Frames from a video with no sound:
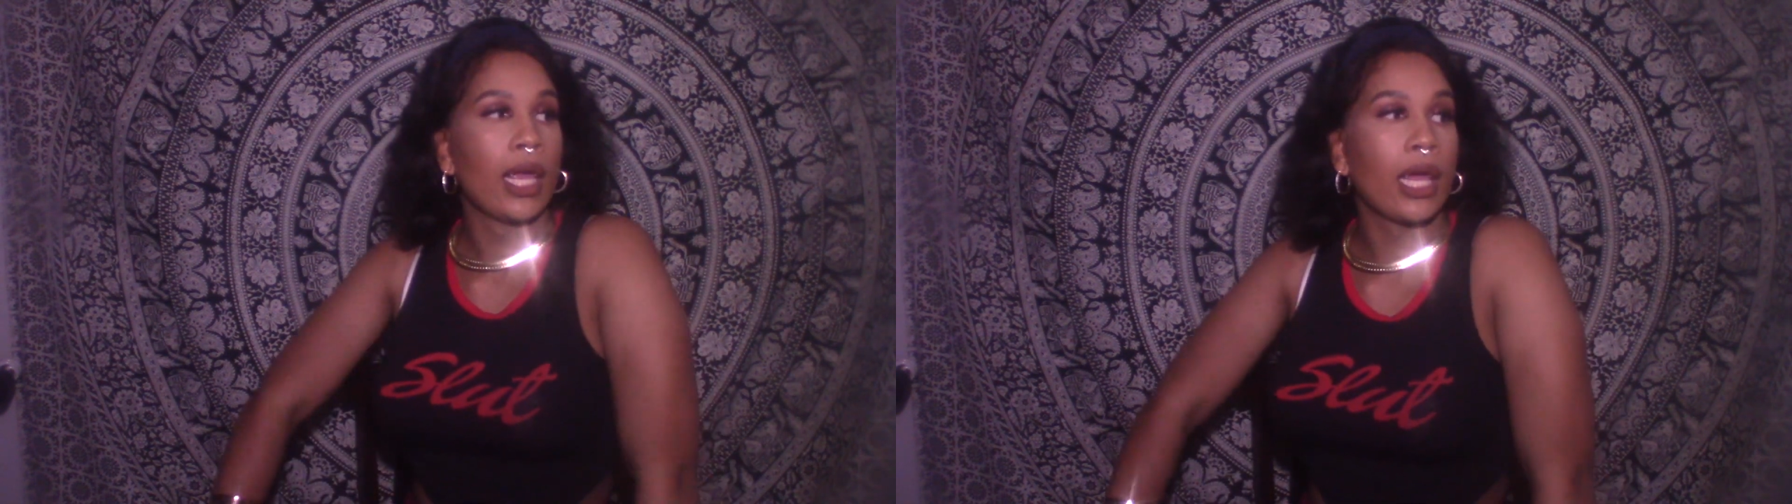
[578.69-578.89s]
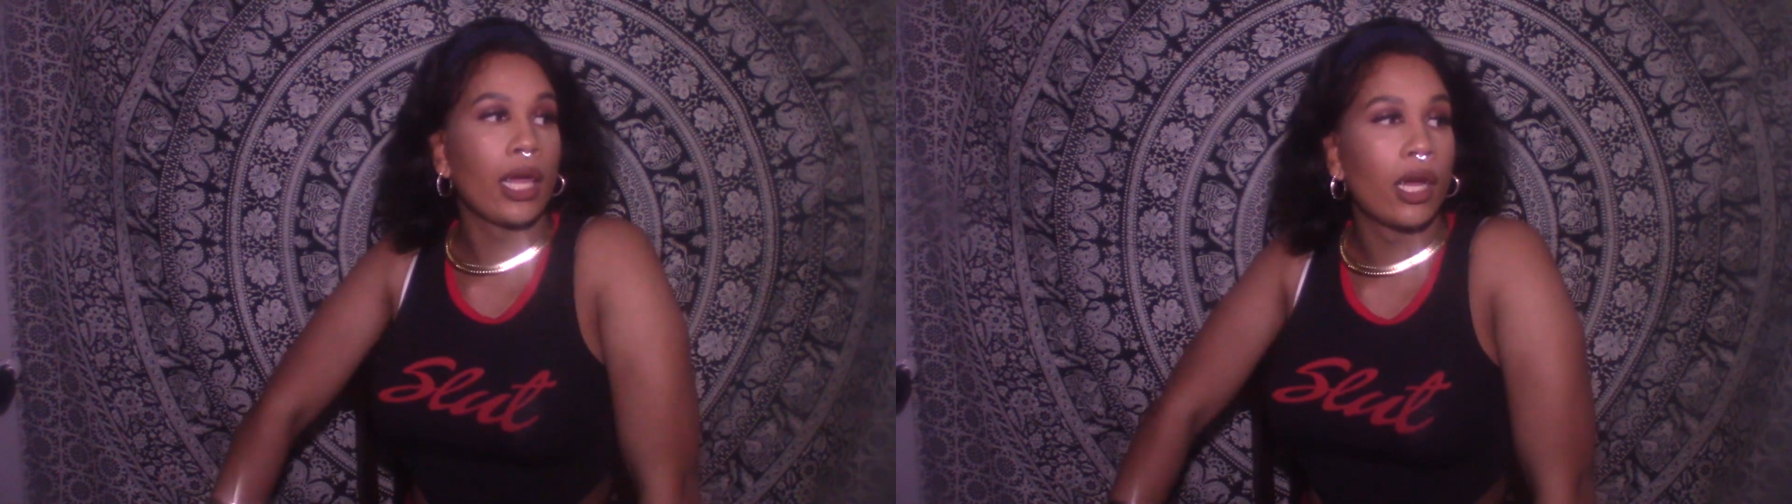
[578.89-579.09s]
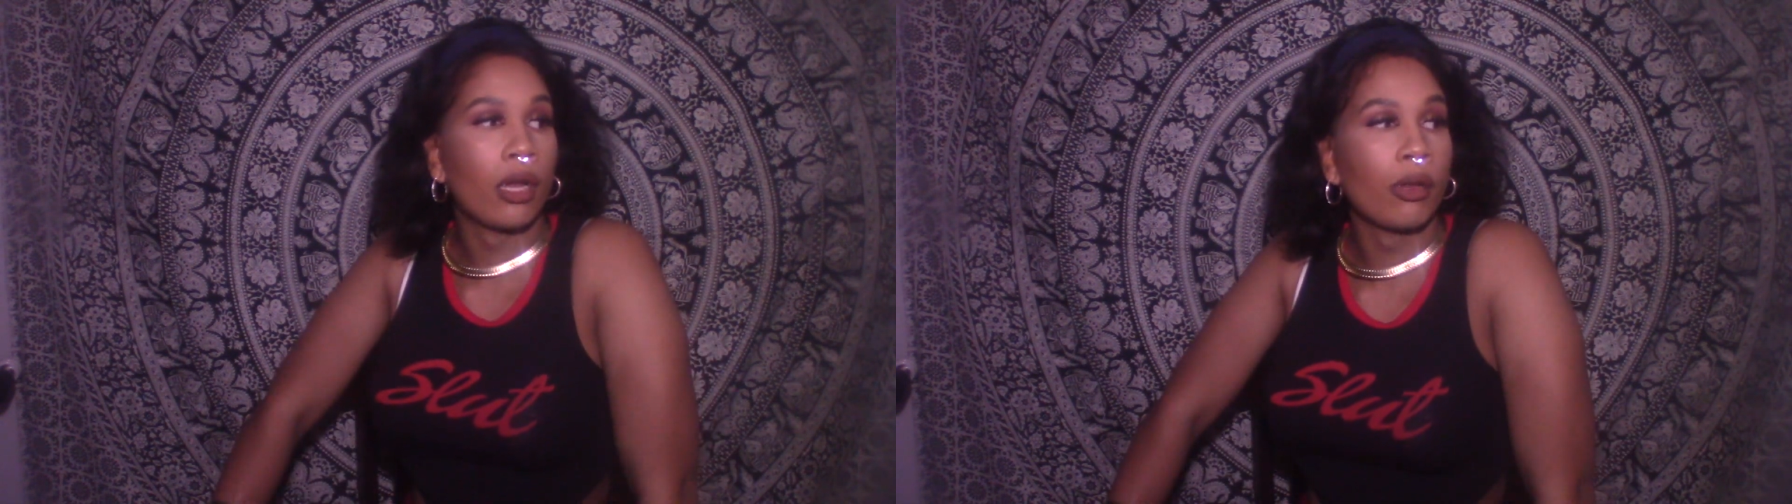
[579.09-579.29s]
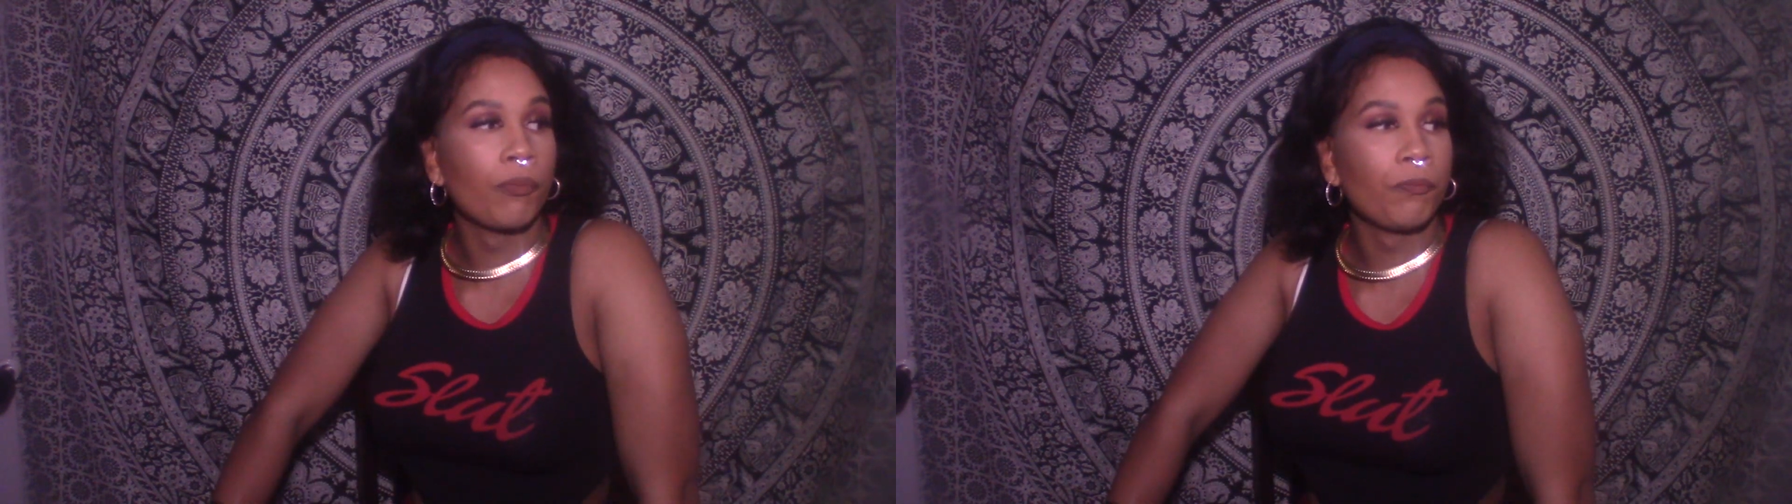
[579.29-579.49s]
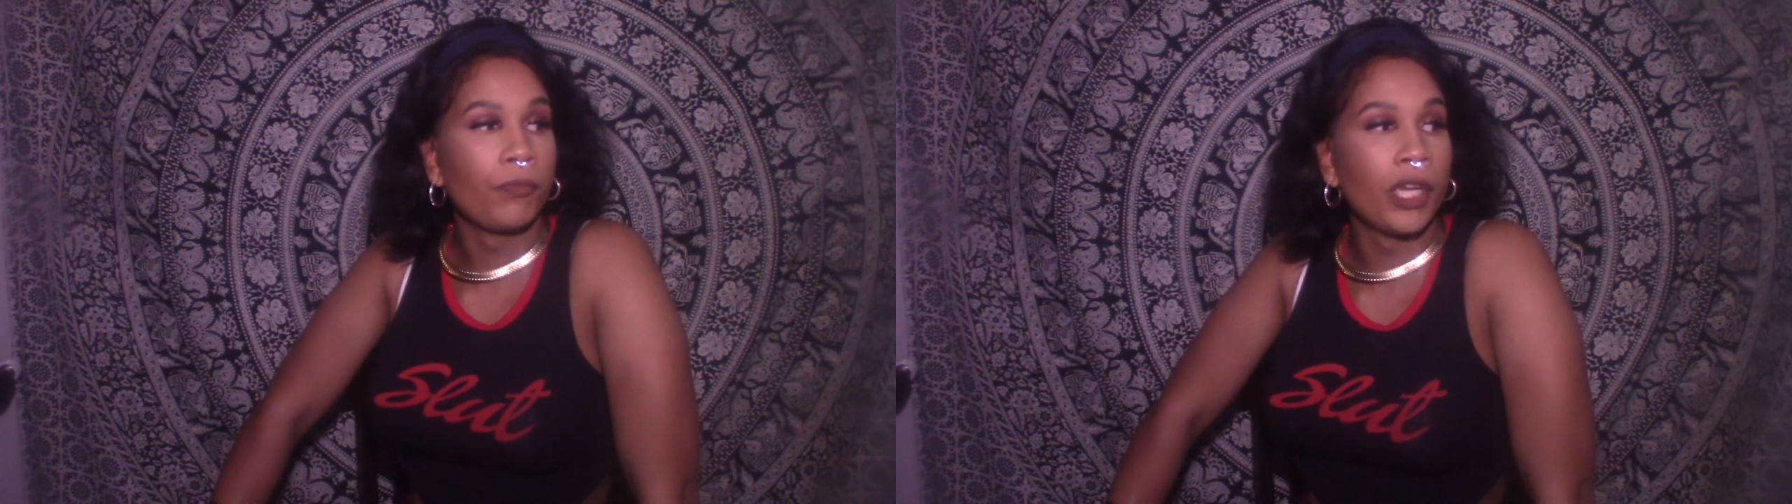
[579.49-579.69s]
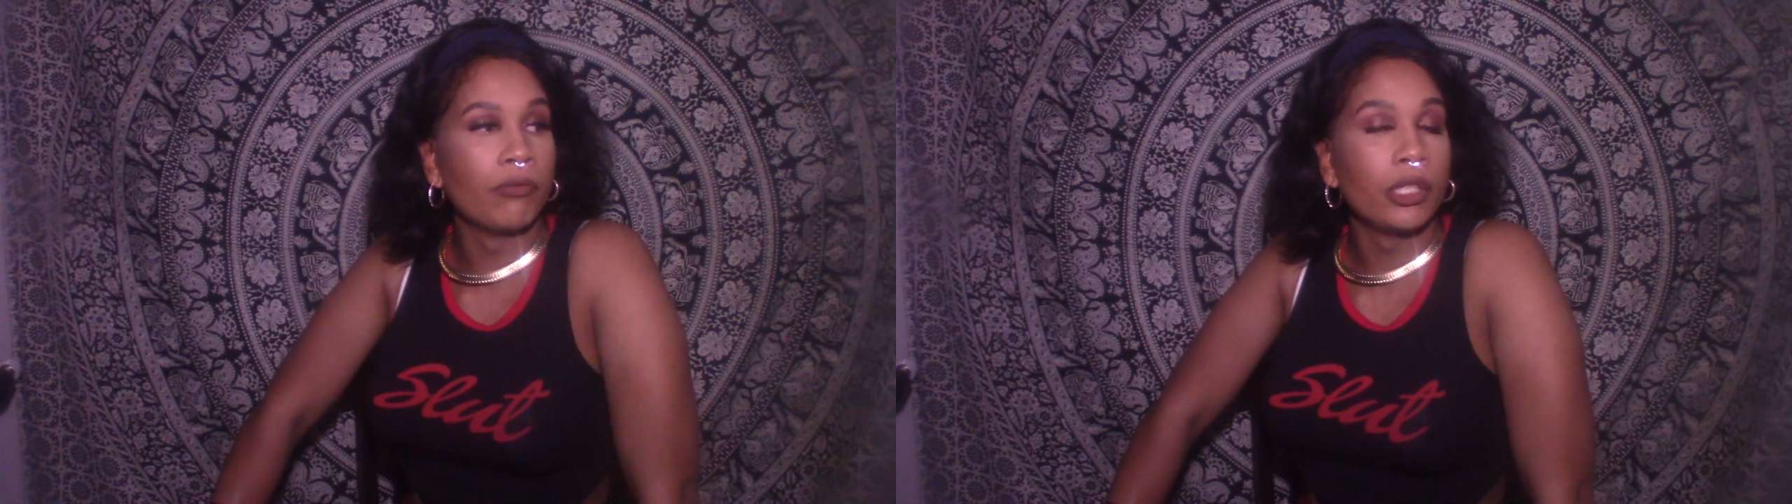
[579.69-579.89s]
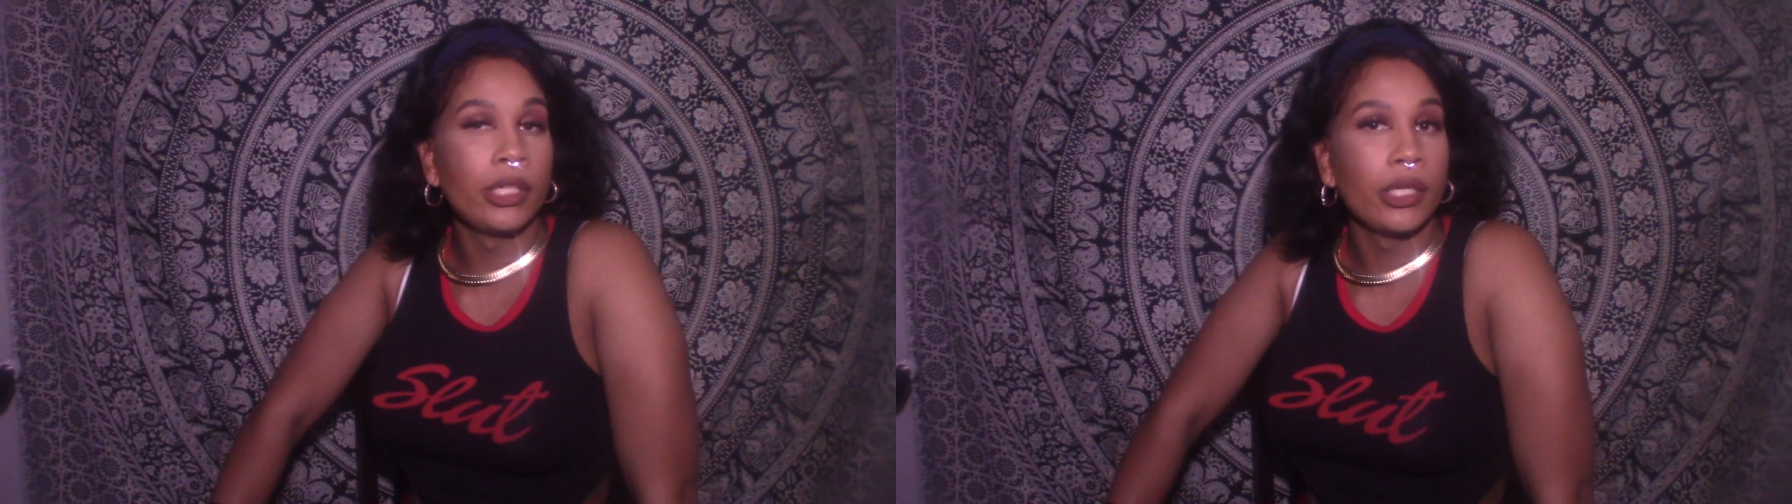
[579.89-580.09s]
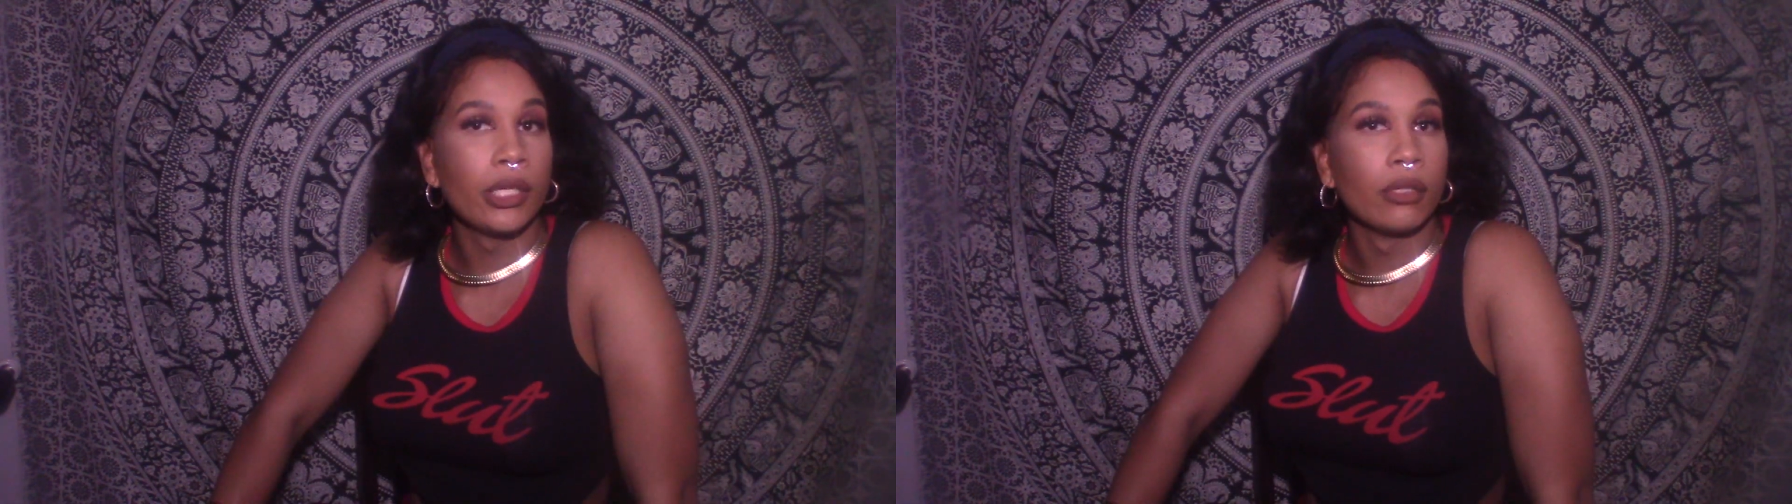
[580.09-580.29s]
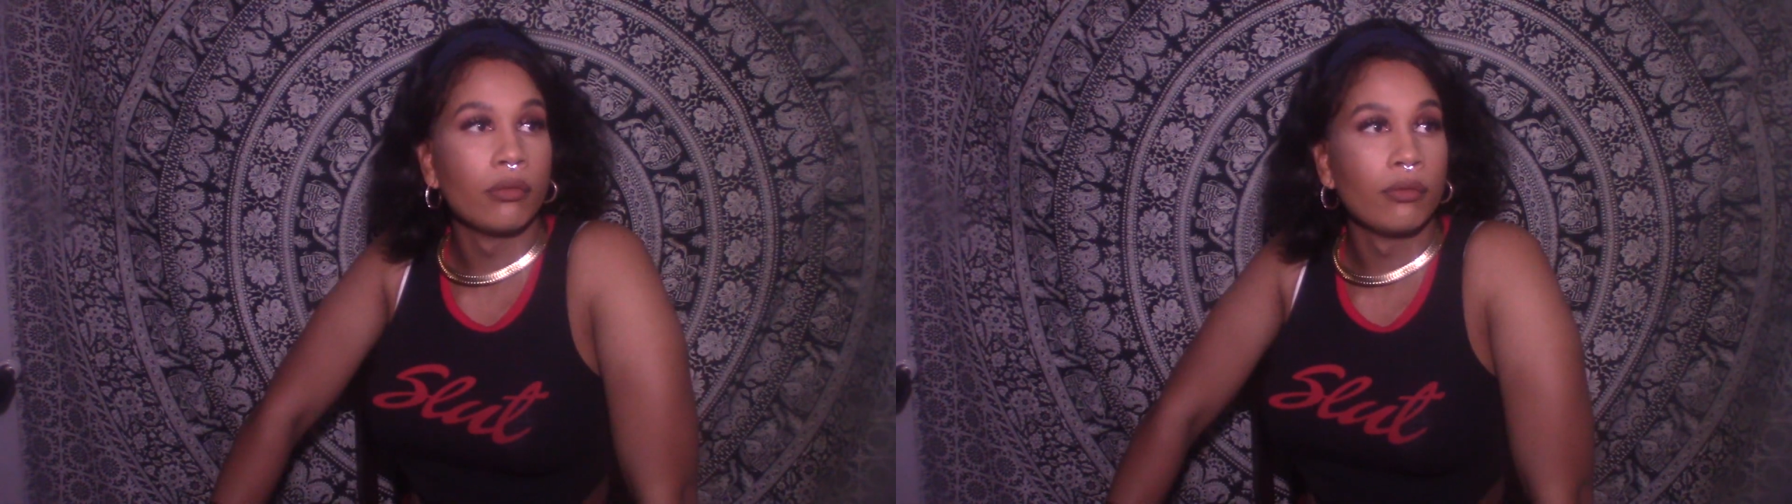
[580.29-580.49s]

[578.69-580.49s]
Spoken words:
And it really